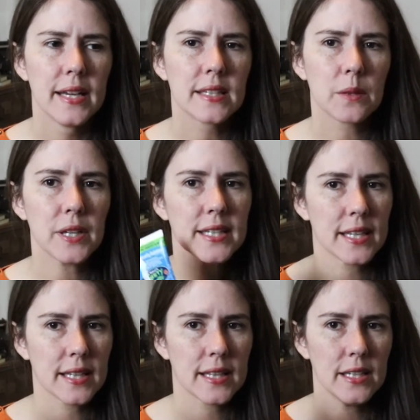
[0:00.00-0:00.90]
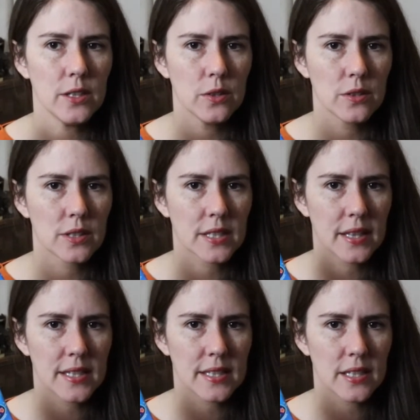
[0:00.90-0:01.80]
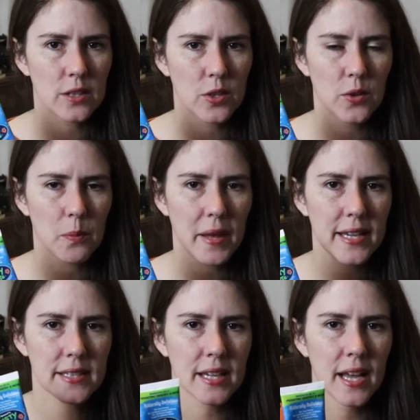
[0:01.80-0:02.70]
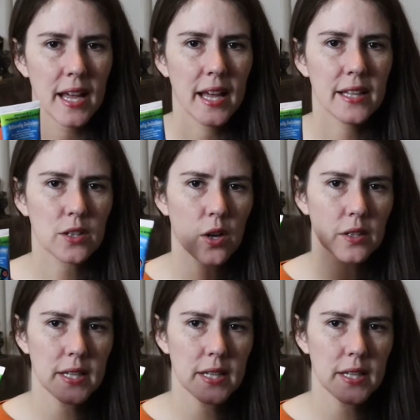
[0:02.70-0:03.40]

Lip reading: somebody said that they used this toothpaste. It's called